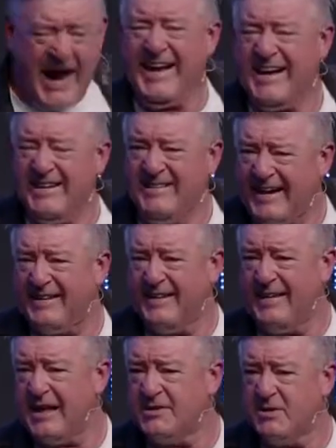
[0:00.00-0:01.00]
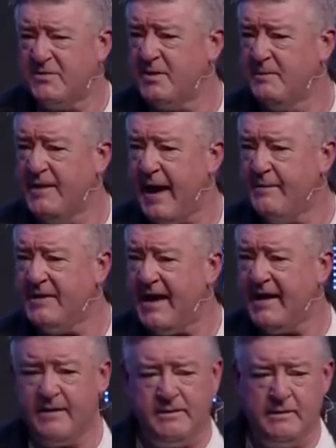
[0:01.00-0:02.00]
I get addicted to that stuff sometimes.
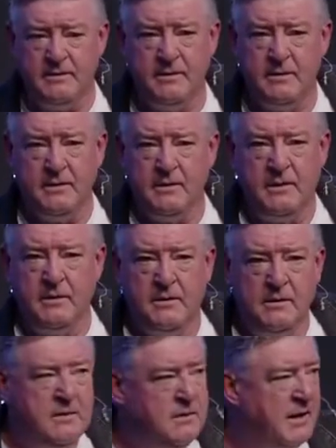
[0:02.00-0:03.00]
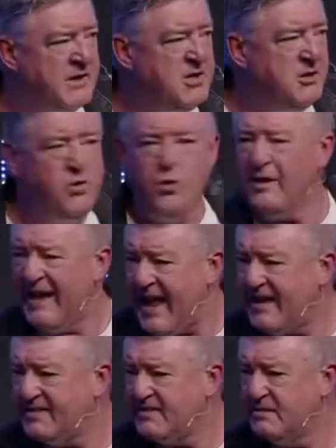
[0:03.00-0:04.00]
I should do it
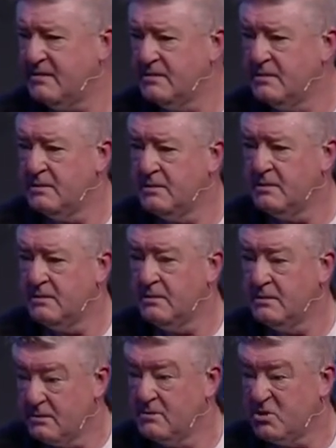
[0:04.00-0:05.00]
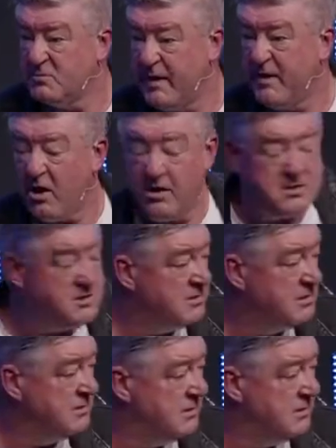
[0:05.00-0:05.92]
less, just being honest.